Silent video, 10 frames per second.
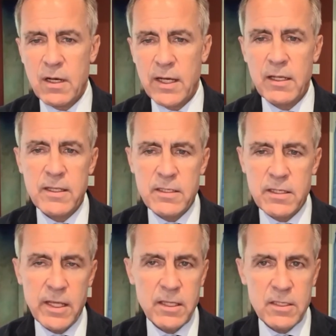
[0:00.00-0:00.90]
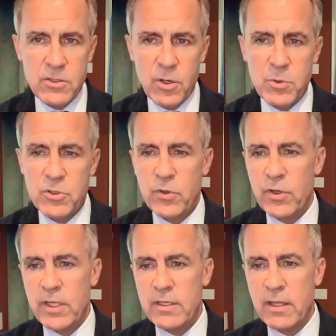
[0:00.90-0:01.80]
I'd like to take this
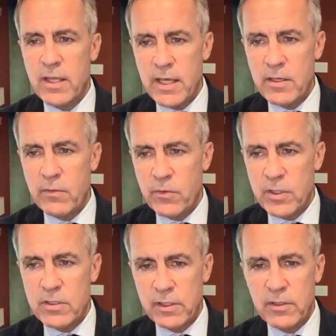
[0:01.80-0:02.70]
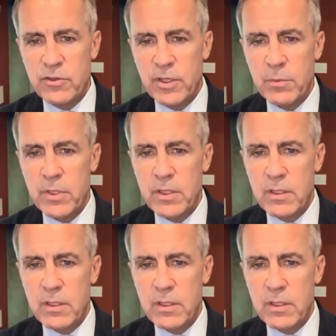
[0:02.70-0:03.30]
opportunity to thank you for this leadership.